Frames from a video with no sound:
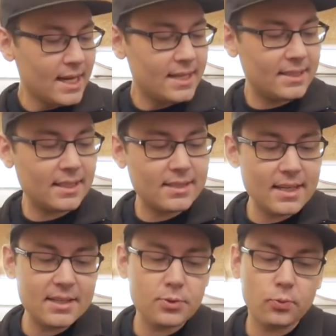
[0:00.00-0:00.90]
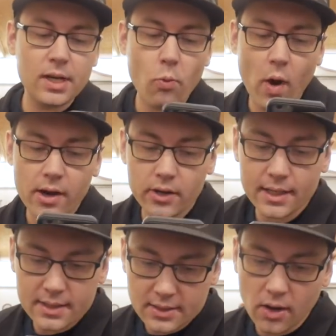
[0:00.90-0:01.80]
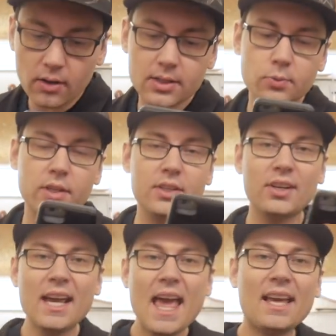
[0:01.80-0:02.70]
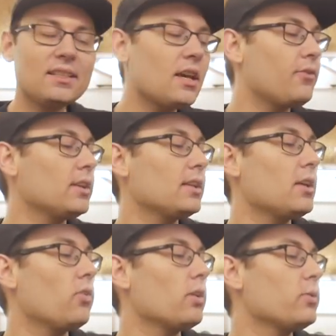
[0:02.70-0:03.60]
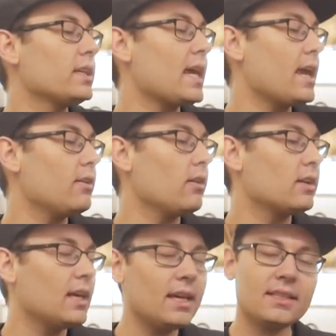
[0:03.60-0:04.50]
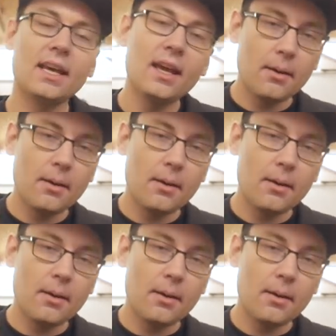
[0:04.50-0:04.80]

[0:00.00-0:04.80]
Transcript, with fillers: He says he is rewiring his car this winter and definitely going with the K&R kit.